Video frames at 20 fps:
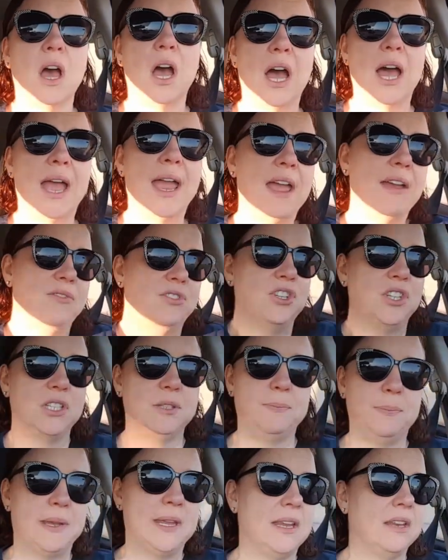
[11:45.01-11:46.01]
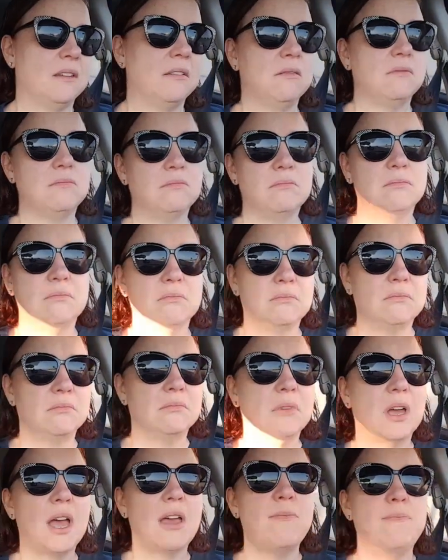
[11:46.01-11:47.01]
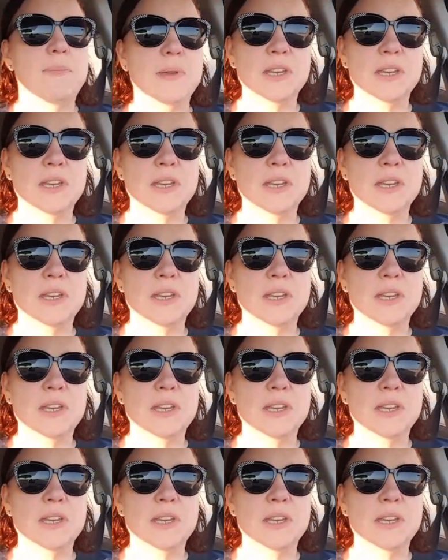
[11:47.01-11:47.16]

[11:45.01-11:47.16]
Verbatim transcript: I have just been, I've